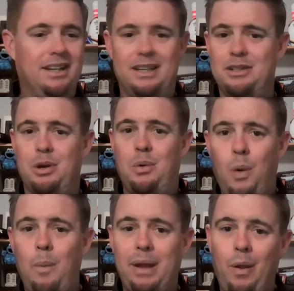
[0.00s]
And so it
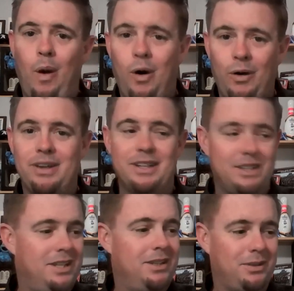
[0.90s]
won't be long
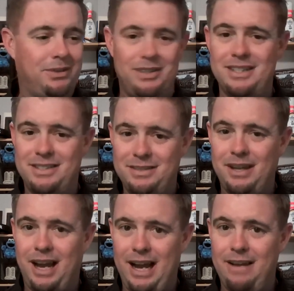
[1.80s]
until this
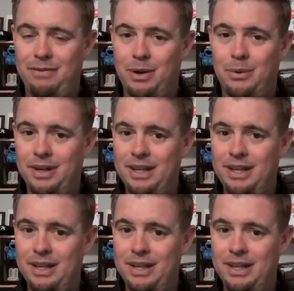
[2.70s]
iPhone